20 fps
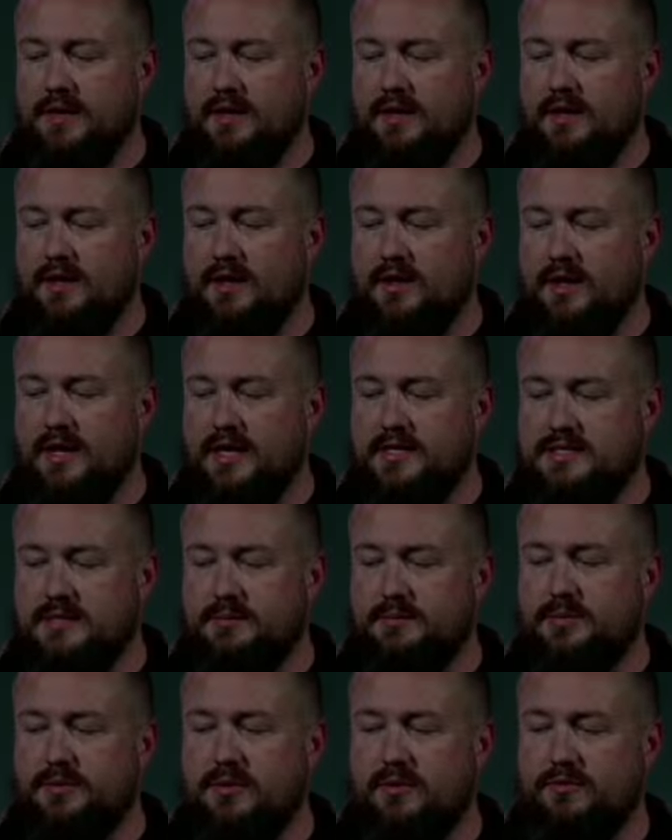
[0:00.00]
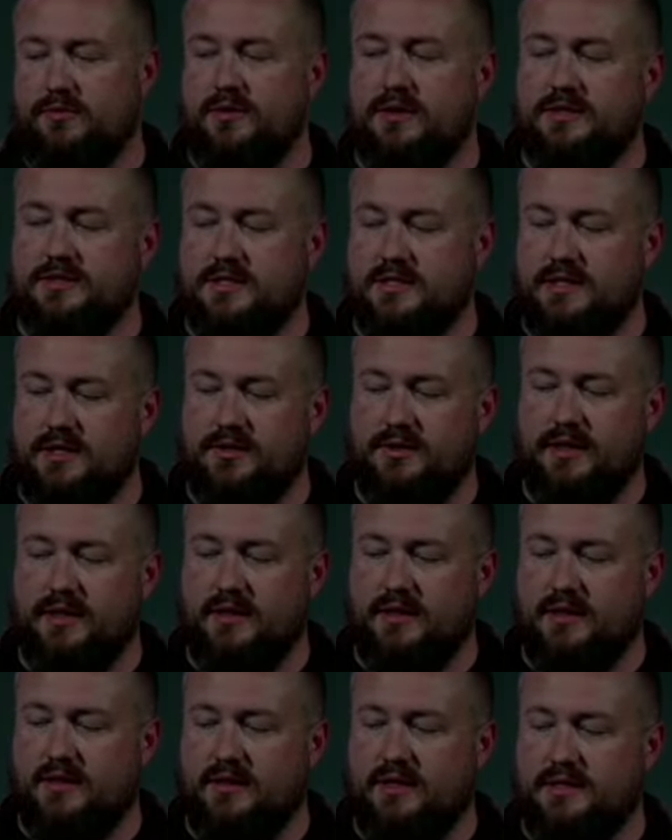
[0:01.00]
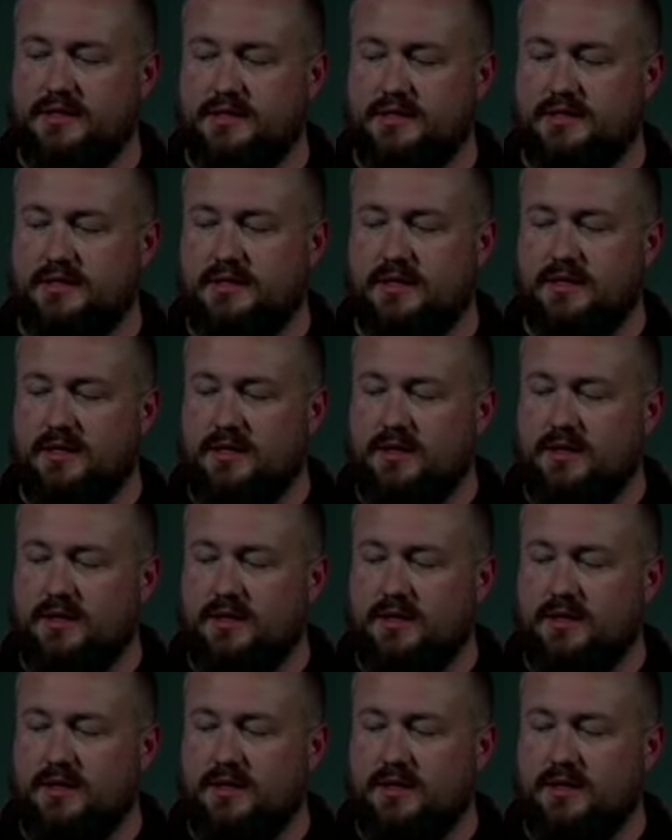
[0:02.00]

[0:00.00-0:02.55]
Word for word: uh, it's important for us to know that there is